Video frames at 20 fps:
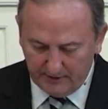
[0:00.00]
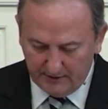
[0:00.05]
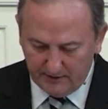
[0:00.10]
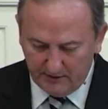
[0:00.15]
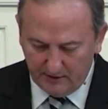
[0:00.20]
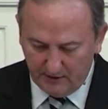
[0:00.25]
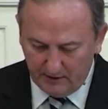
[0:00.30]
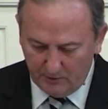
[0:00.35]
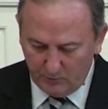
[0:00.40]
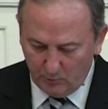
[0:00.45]
and
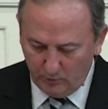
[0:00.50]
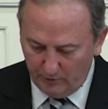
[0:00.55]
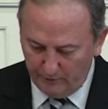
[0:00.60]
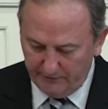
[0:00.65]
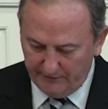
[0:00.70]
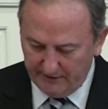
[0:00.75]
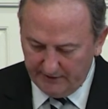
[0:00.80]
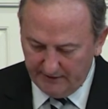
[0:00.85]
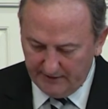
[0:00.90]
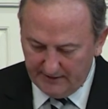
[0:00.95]

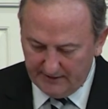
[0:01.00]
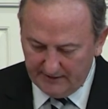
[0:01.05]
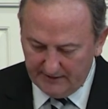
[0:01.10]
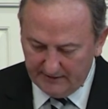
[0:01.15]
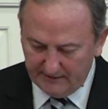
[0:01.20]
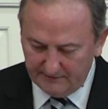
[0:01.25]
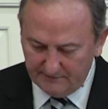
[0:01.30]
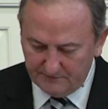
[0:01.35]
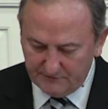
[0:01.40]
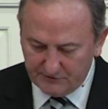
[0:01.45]
unworthy
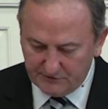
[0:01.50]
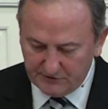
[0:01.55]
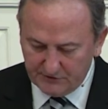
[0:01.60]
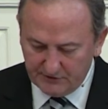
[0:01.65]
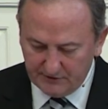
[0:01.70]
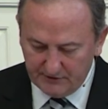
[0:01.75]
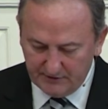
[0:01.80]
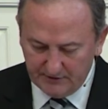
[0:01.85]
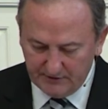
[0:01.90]
lives